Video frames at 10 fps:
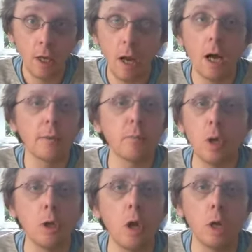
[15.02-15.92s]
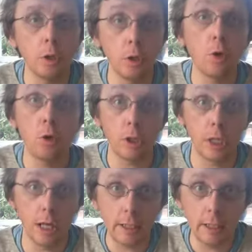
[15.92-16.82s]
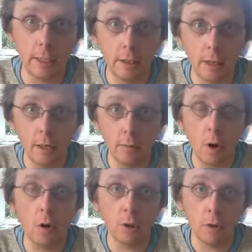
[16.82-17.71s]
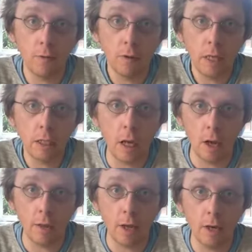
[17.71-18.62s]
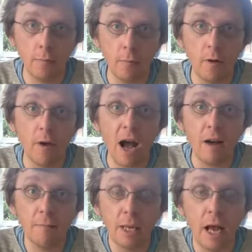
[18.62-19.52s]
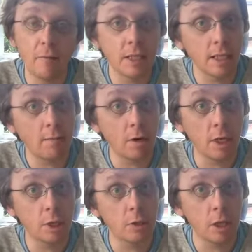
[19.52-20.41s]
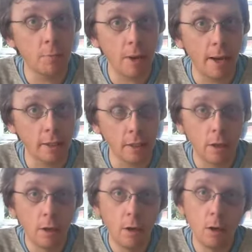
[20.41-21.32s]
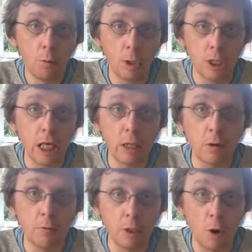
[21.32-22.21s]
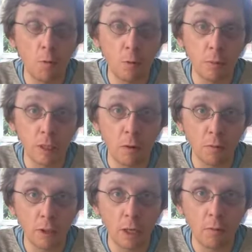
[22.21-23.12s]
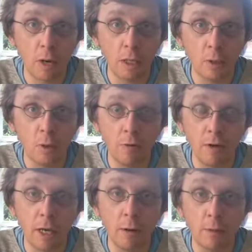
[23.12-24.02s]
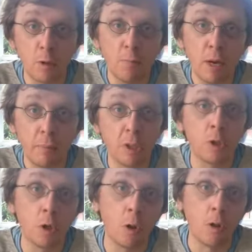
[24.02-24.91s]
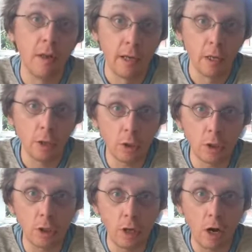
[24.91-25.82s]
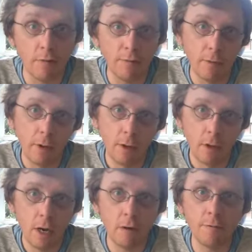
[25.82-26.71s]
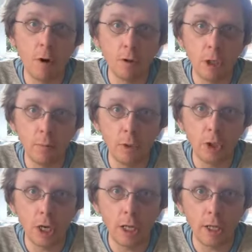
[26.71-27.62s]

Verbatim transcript: I adore chilies and, and hot stuff and things like that and uh, have been having several issues in the past which seem to resolve themselves. So when I saw your video, it sort of made me chuckle just because I've had far too much chili.